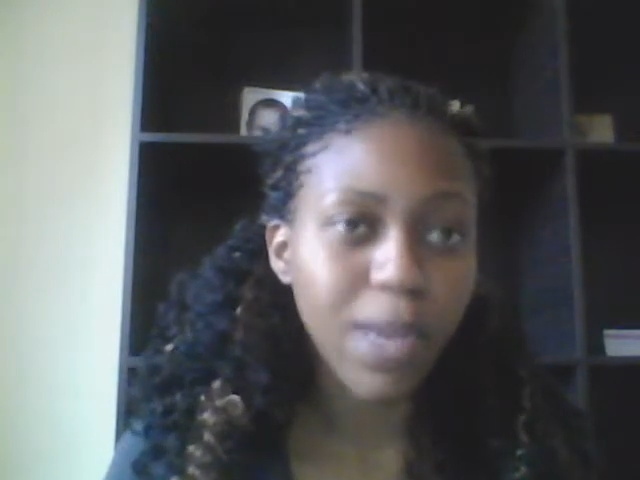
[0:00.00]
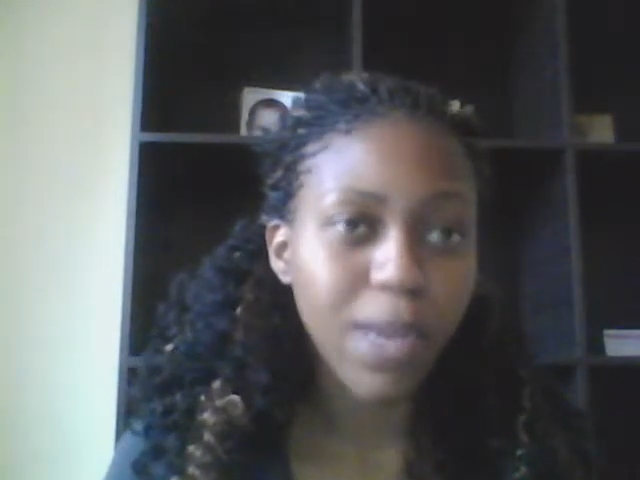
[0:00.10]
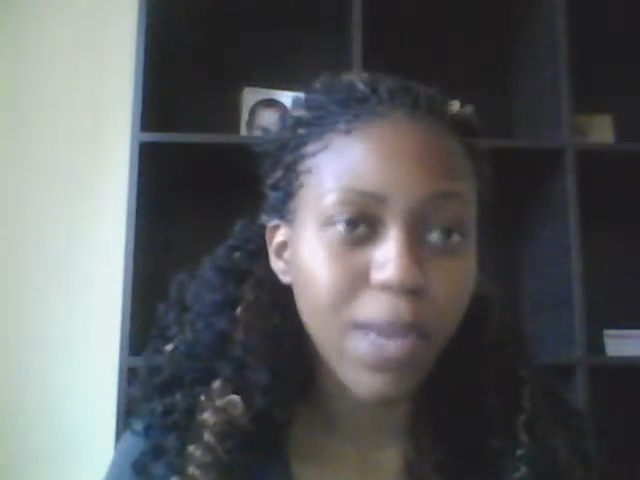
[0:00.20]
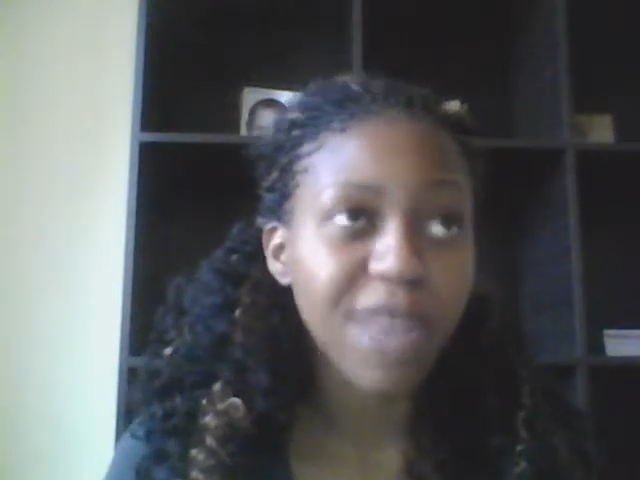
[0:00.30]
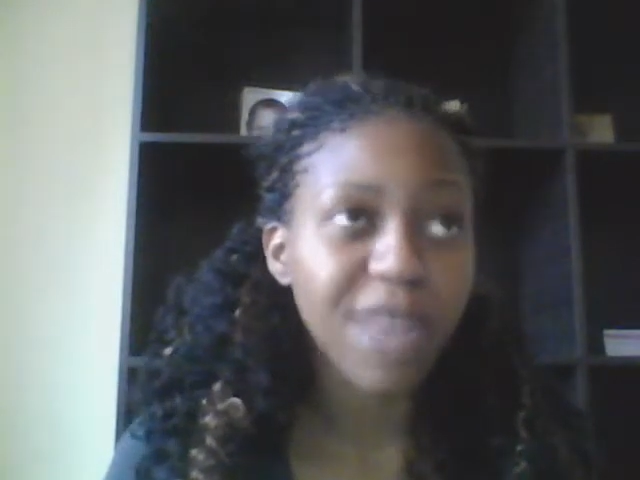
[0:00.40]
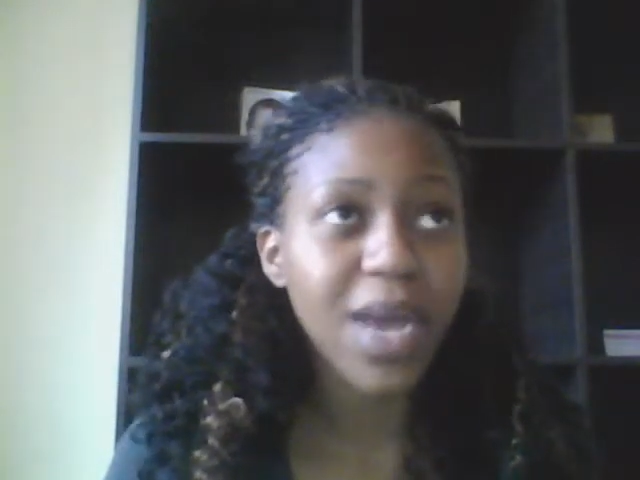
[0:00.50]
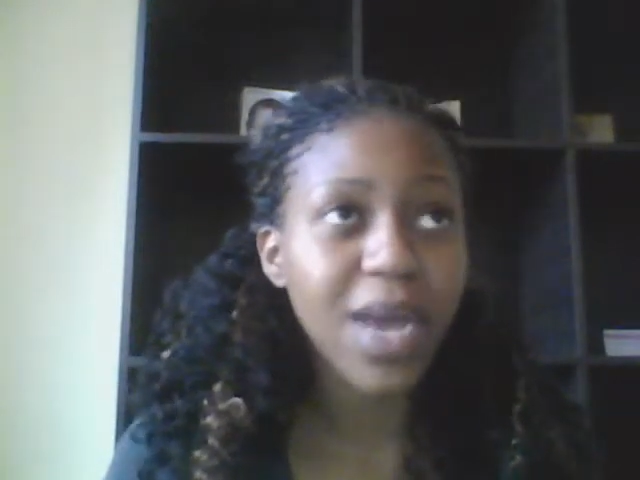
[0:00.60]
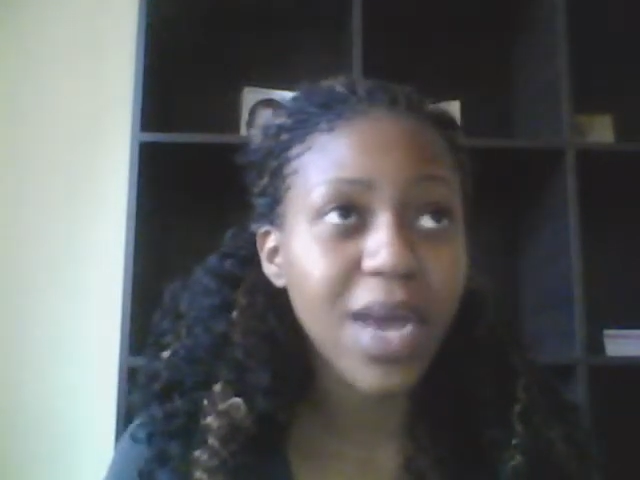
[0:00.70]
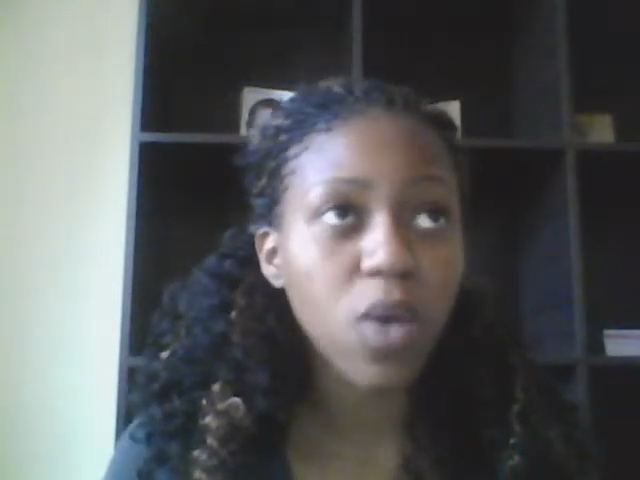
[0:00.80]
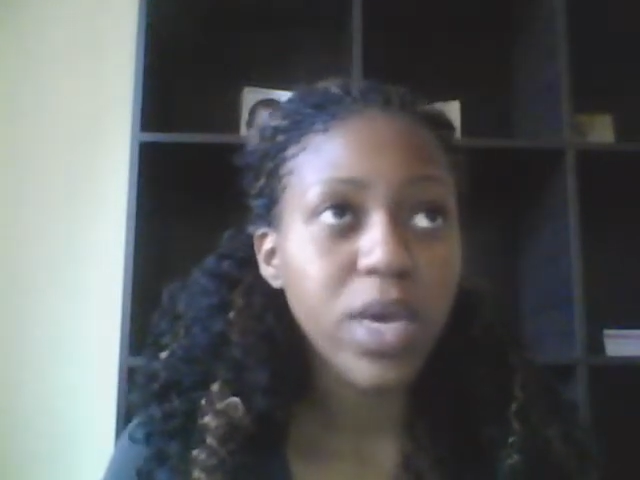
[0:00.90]
And for now,
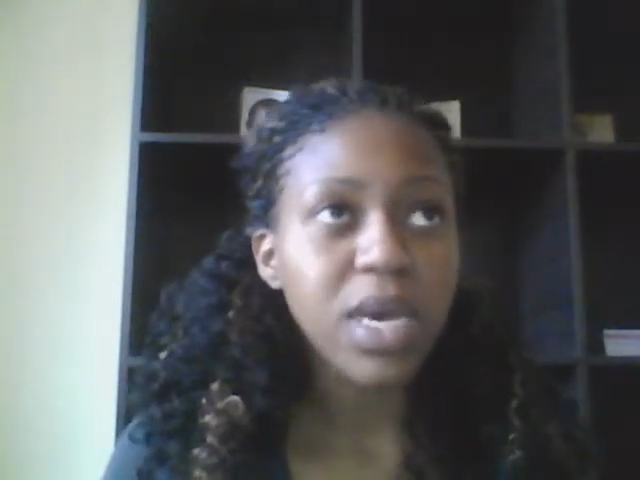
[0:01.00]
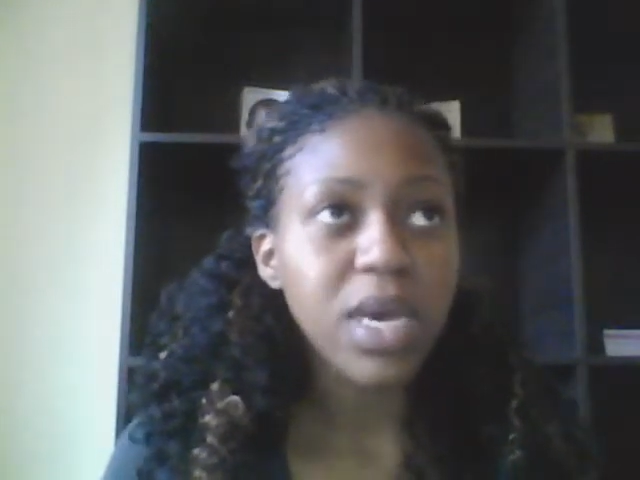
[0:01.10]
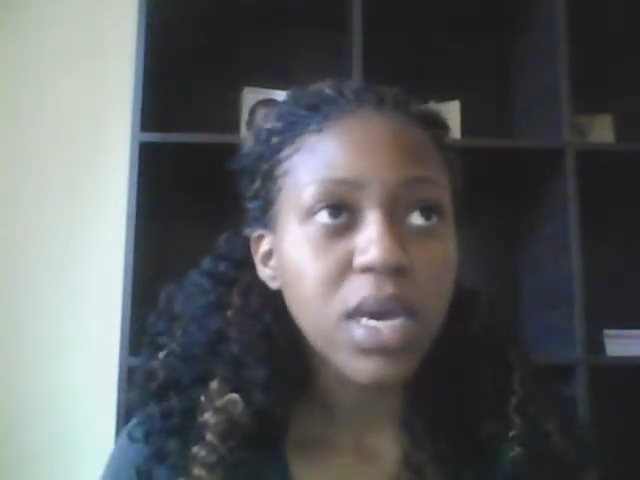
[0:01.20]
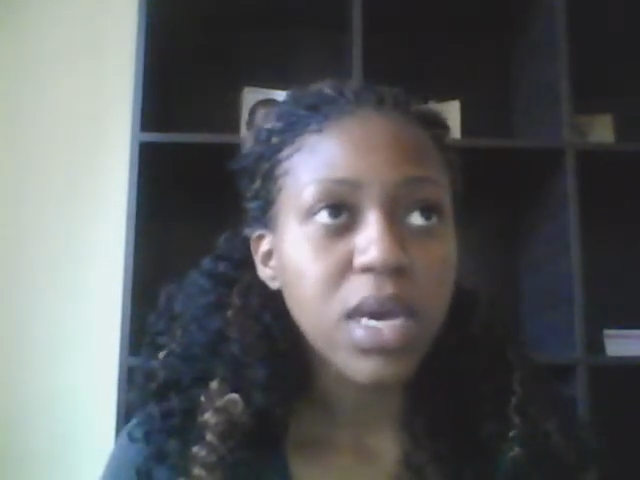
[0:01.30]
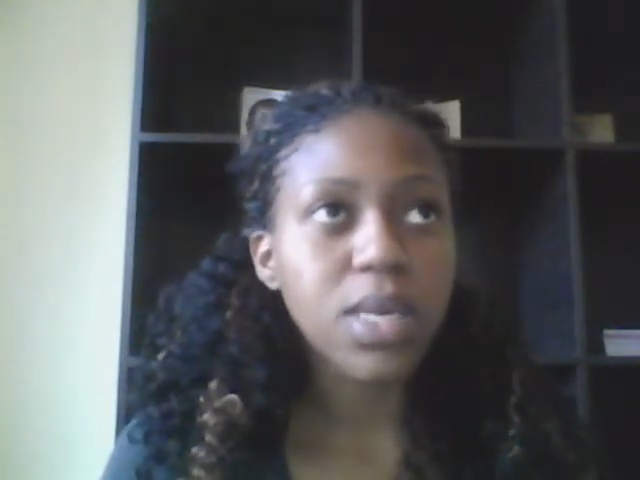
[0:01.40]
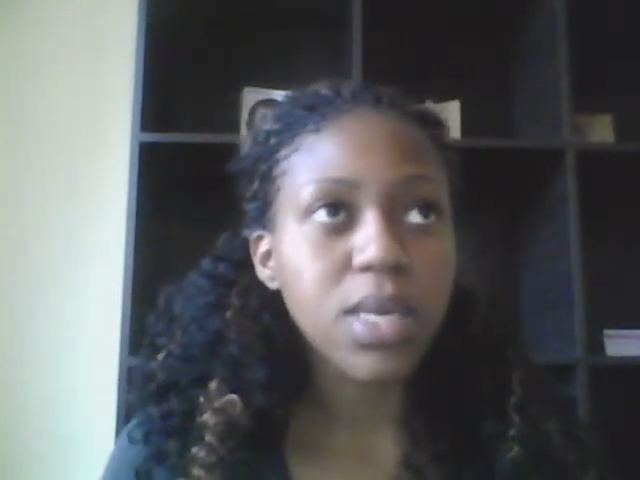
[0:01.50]
it is,